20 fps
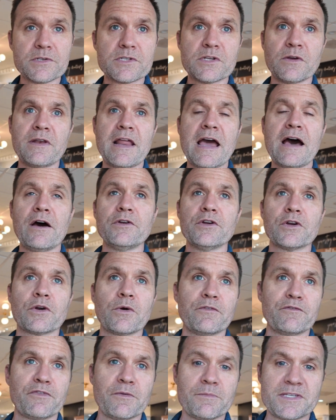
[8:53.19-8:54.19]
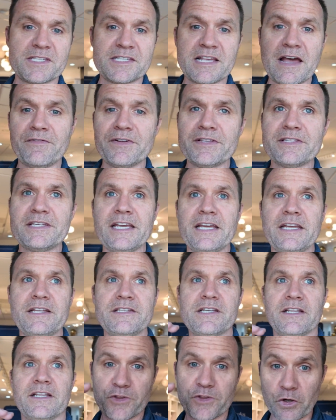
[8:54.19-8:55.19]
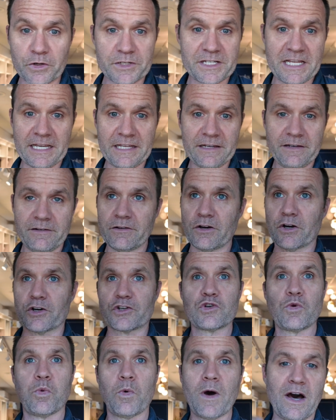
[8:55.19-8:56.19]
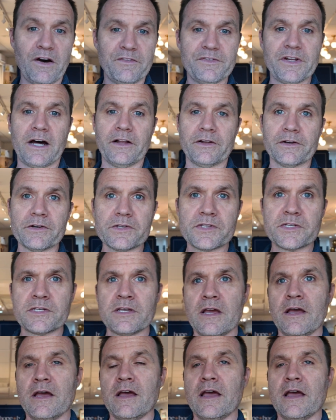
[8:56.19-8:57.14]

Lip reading: So now you're going from $17 $13 or $12.